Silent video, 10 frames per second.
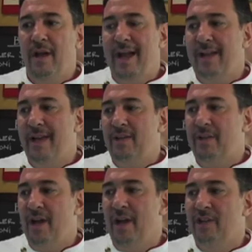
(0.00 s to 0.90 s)
I guess,
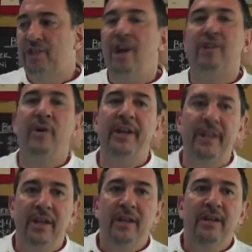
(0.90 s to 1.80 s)
stuck to any
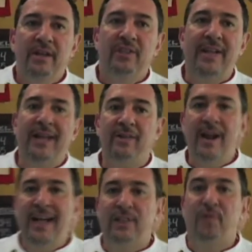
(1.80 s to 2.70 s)

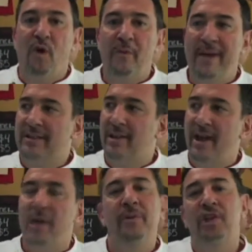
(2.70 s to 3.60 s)
standardized format
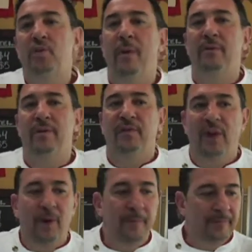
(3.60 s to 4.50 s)
tonight. We just went with the
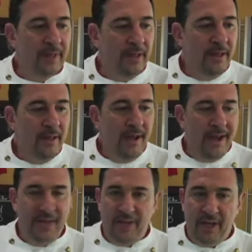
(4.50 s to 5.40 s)
flow, and
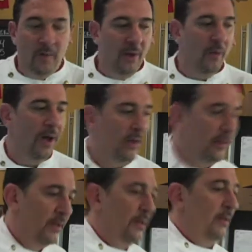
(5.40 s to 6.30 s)
I think it went well.
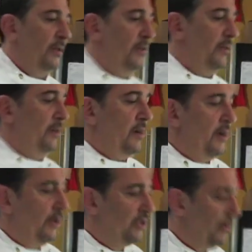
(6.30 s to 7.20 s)

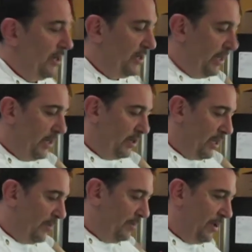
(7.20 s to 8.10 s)
Here's some of the tickets
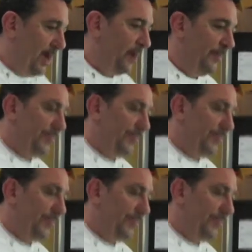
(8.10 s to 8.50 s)
that we put out,